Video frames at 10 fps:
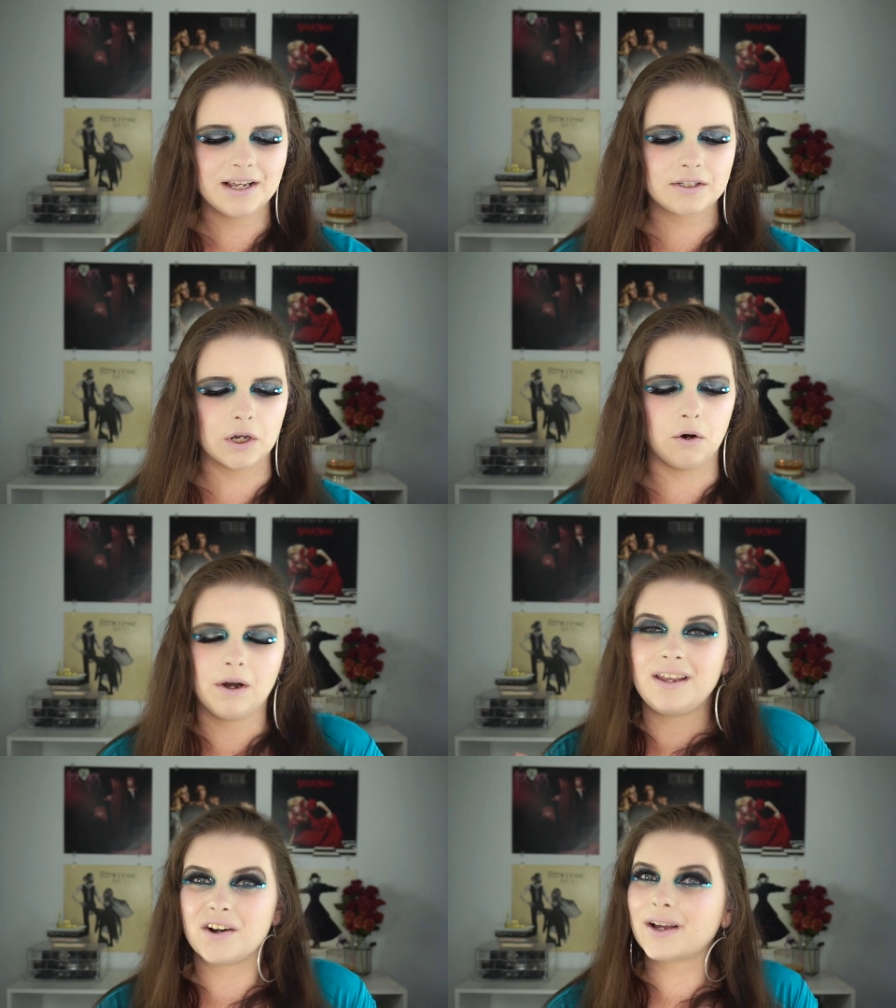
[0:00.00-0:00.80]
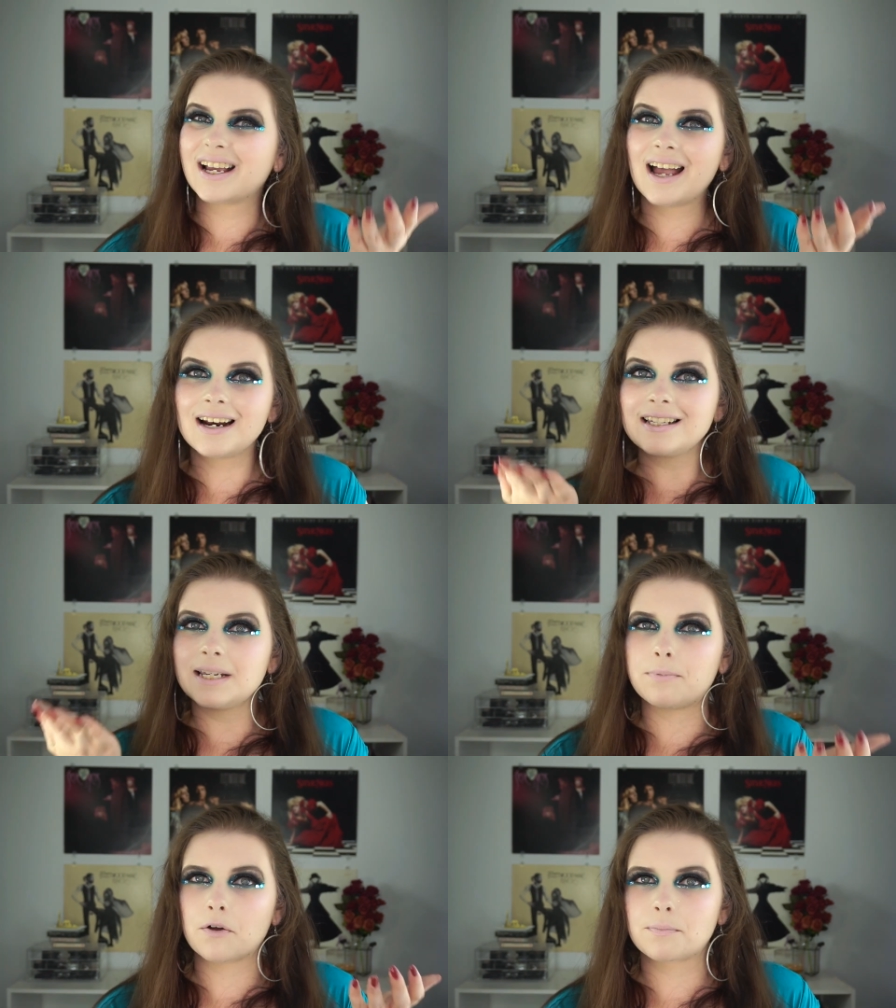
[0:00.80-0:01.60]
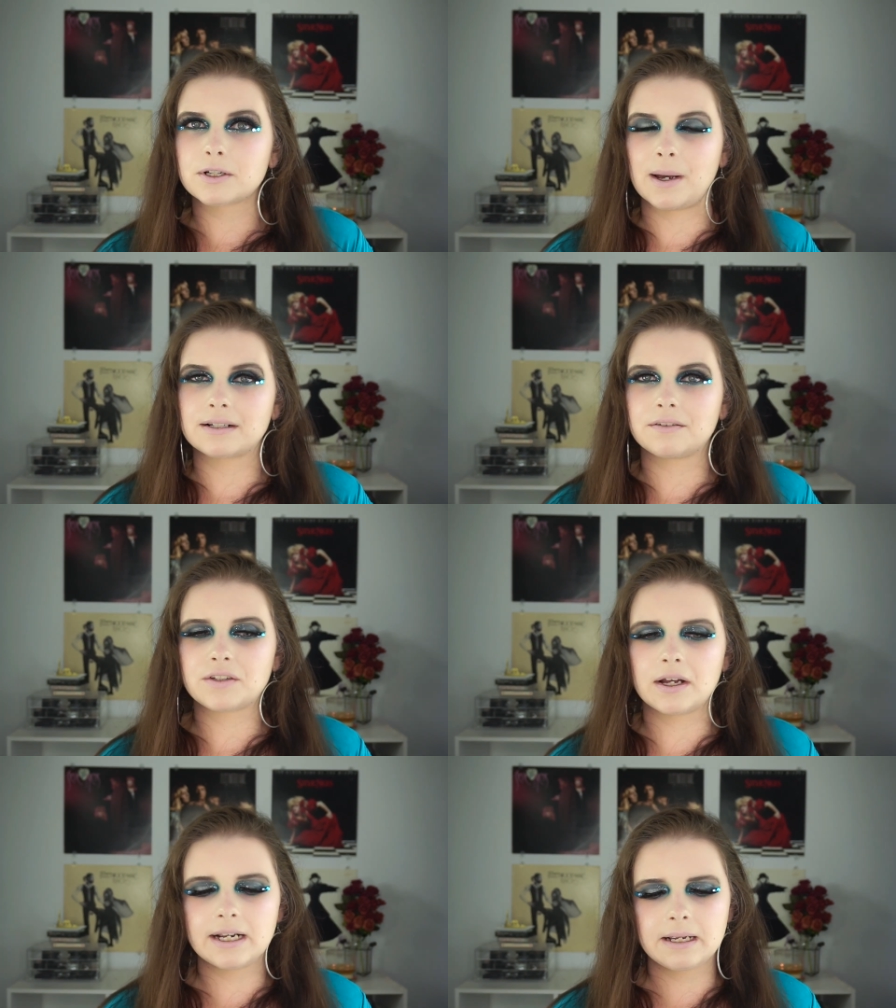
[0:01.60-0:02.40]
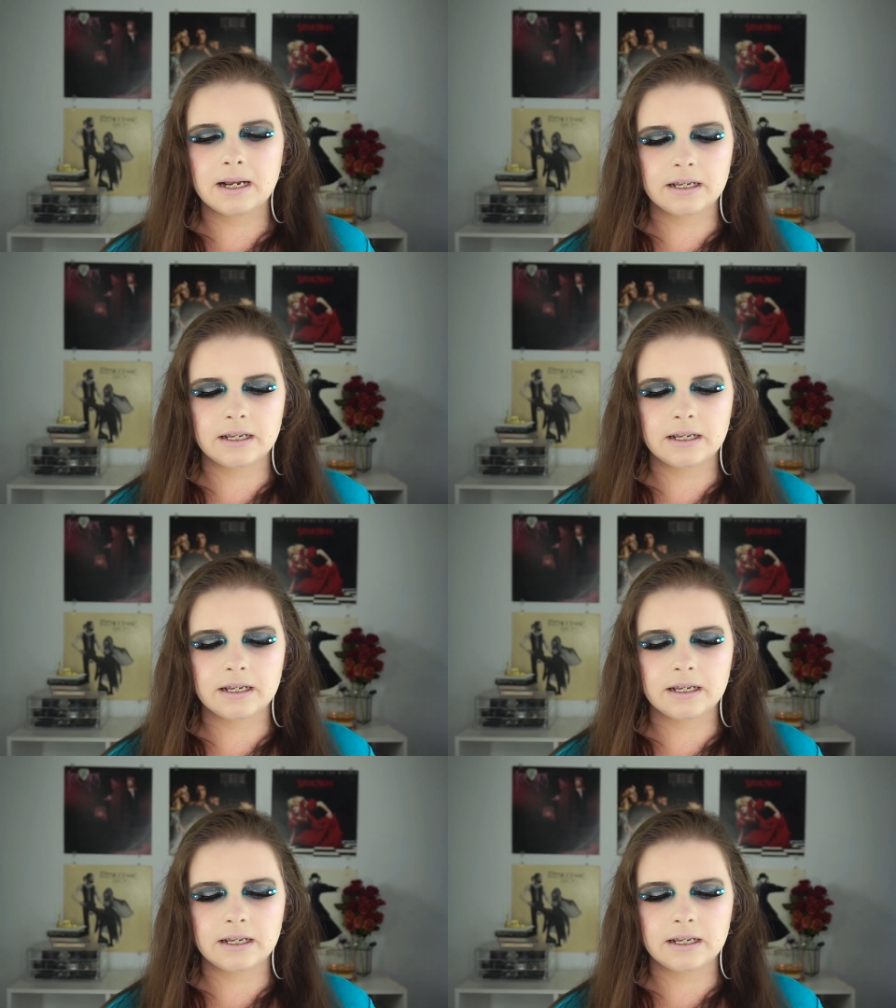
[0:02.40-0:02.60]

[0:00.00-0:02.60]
so, you know, I can kind of see both perspectives on it.